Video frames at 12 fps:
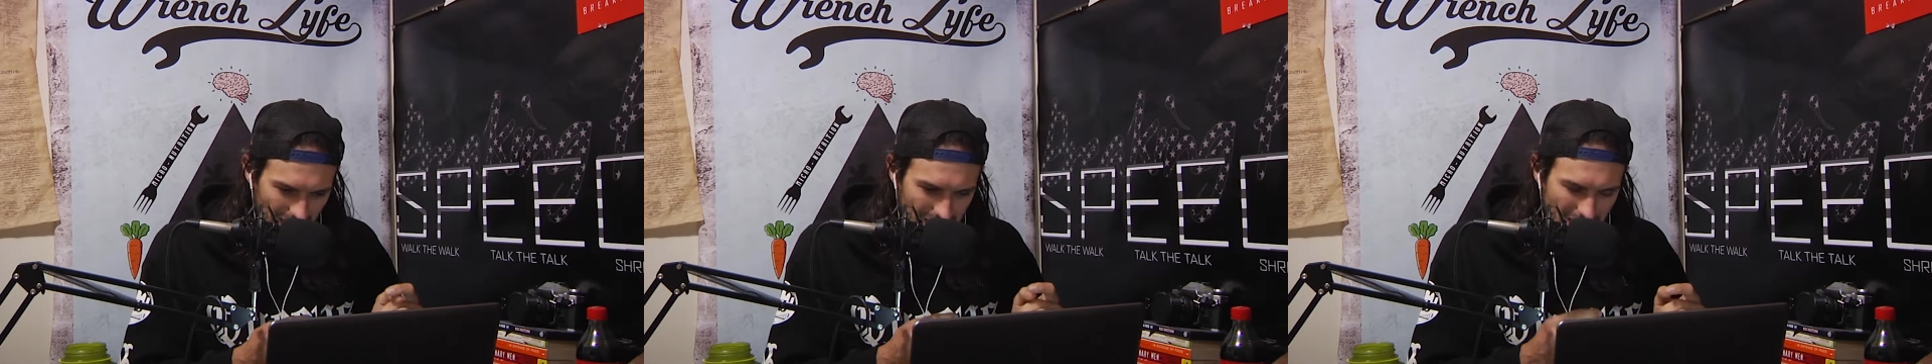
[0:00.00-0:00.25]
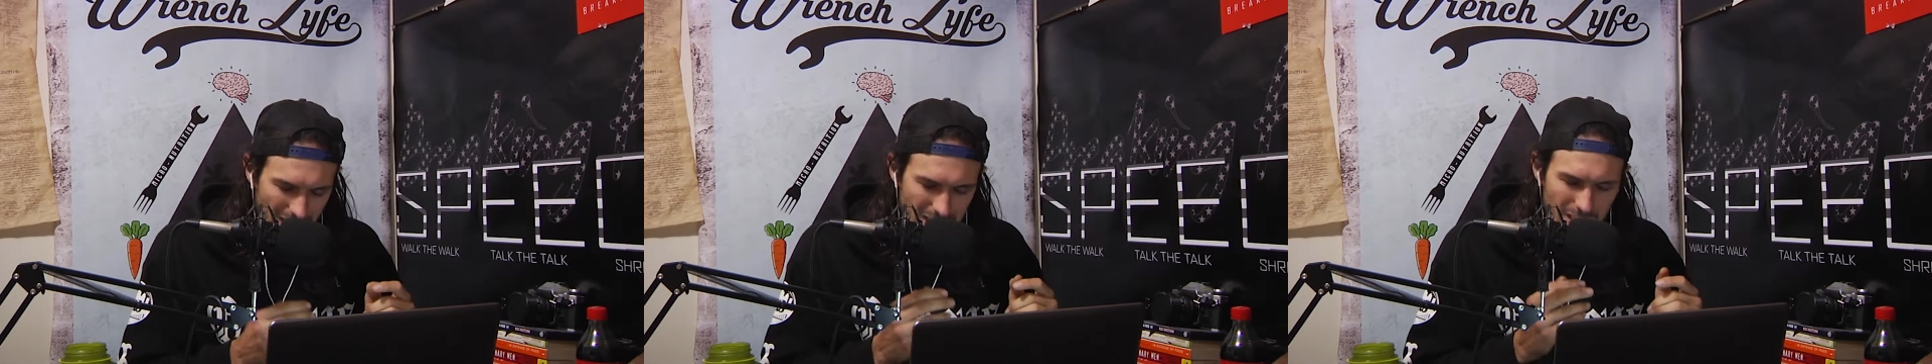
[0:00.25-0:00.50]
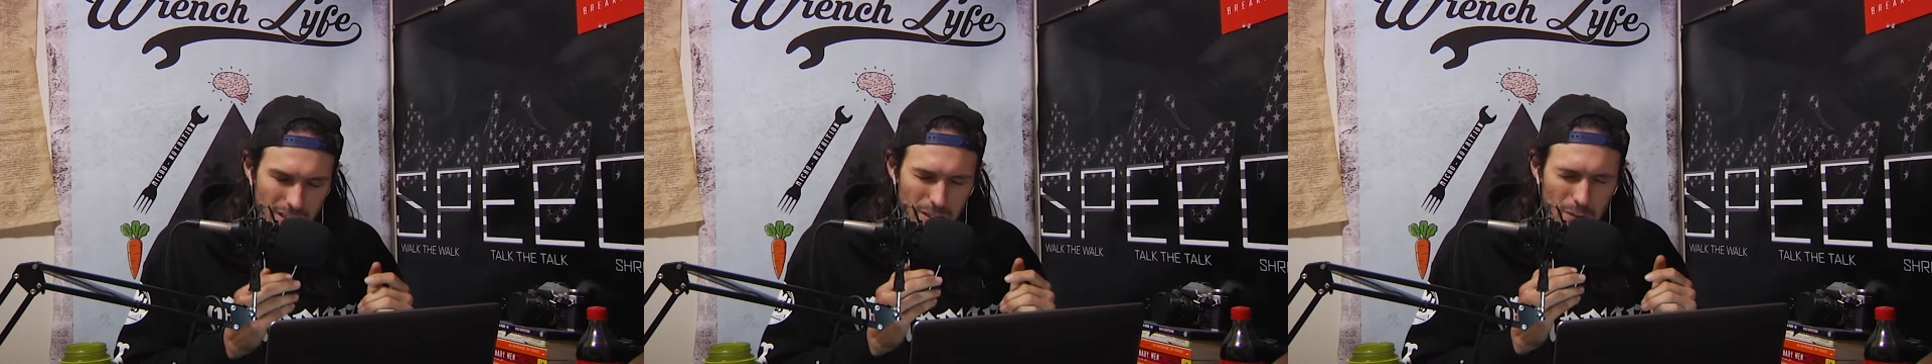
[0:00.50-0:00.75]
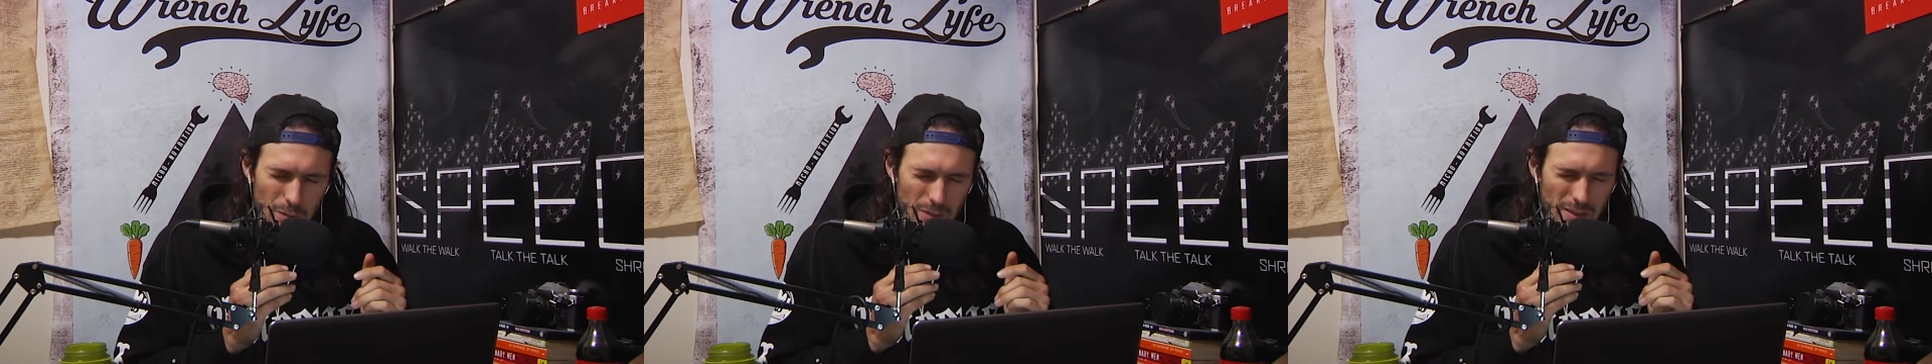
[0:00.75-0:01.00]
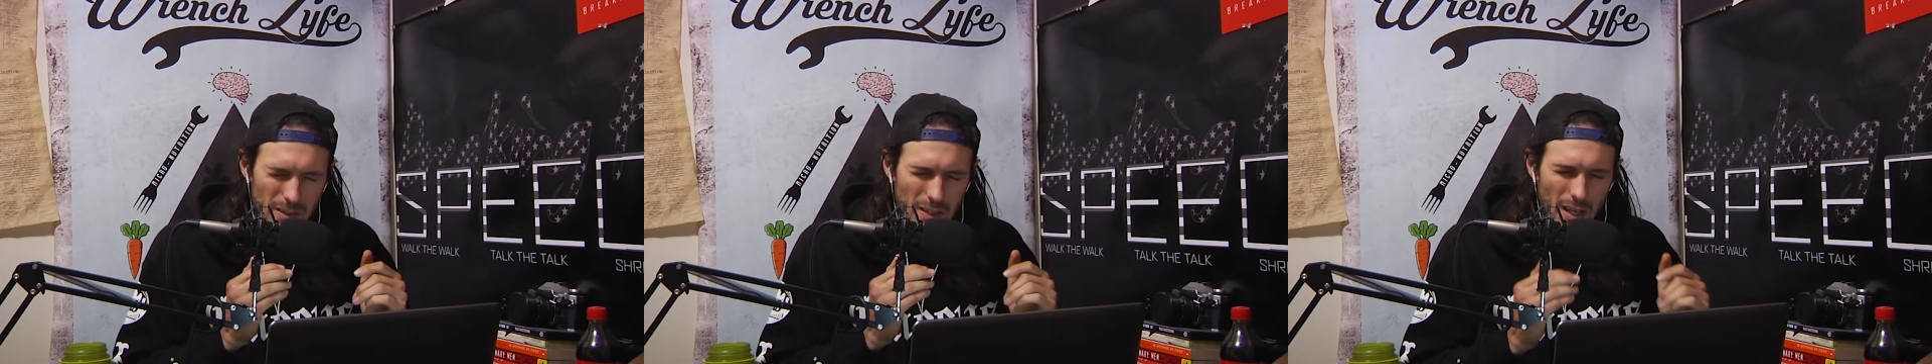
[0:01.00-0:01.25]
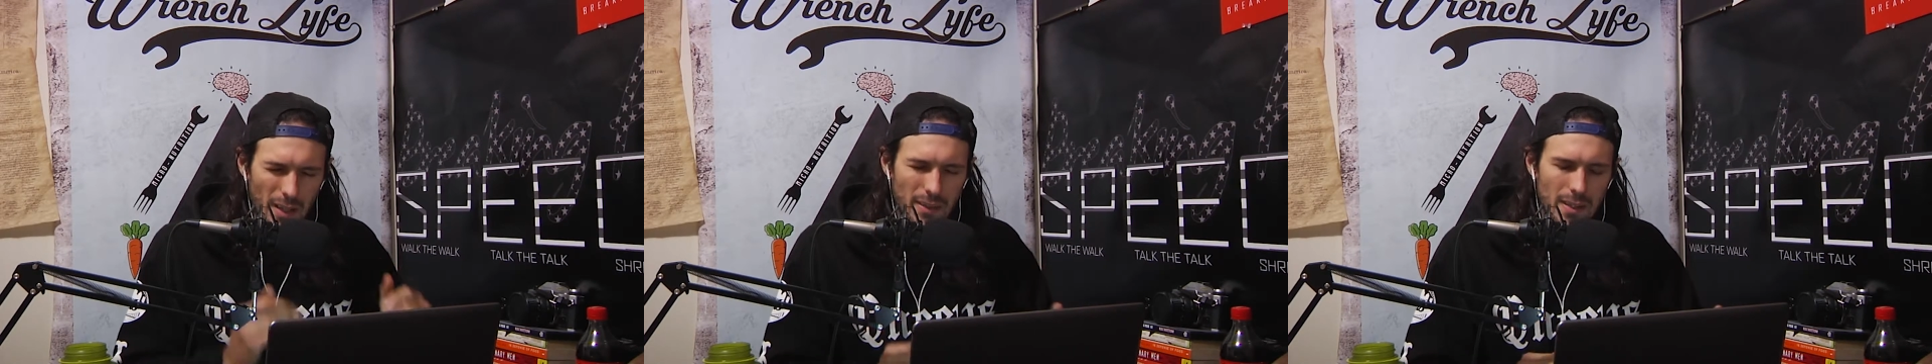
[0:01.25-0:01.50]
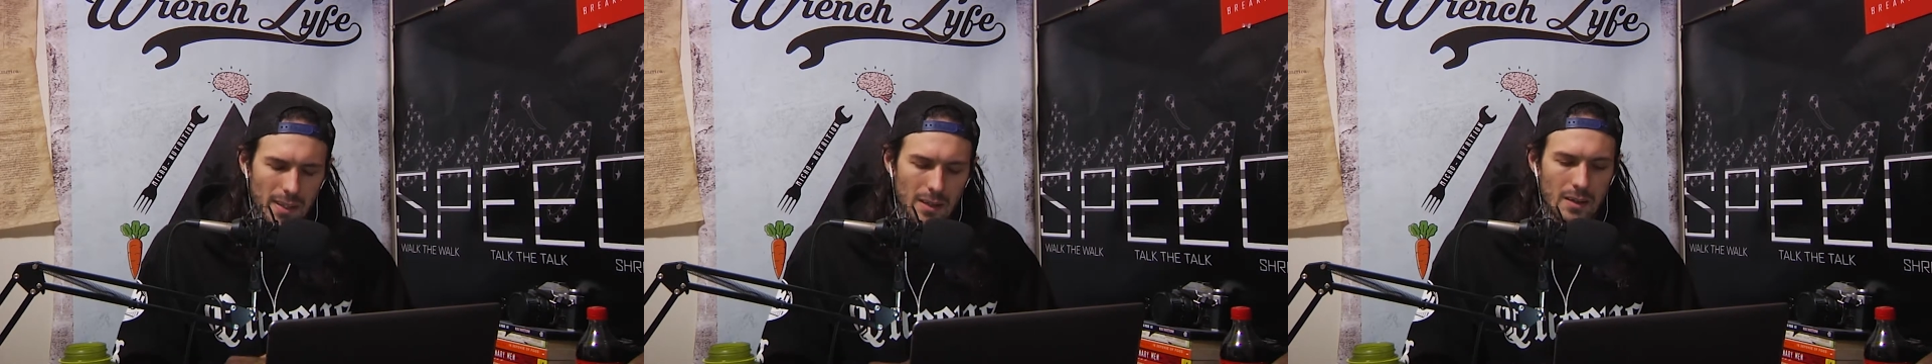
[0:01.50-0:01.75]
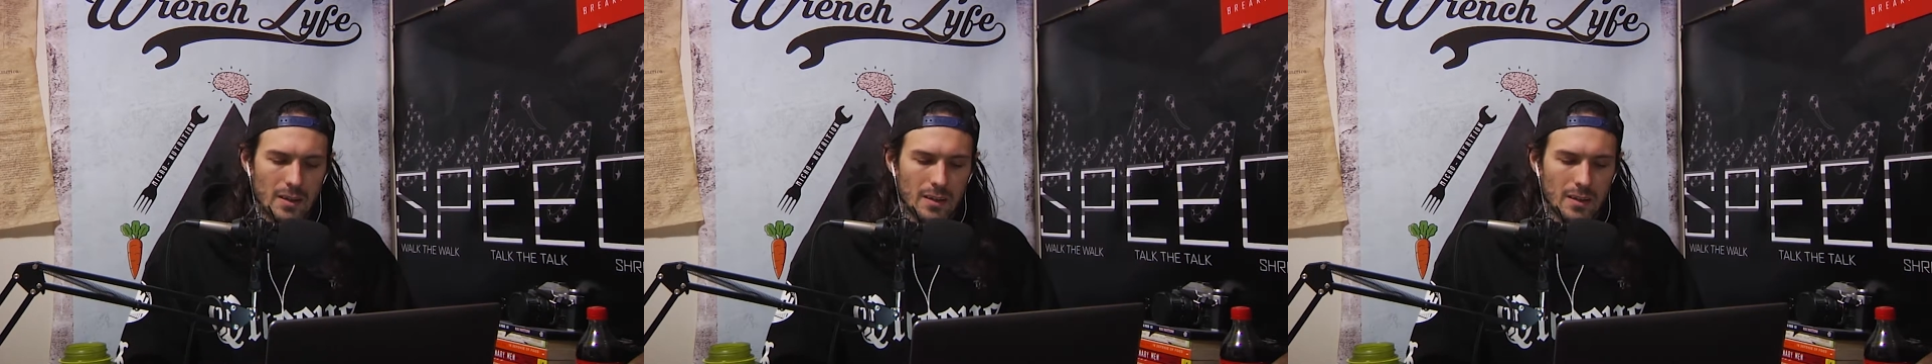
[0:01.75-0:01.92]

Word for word: that doesn't do nothing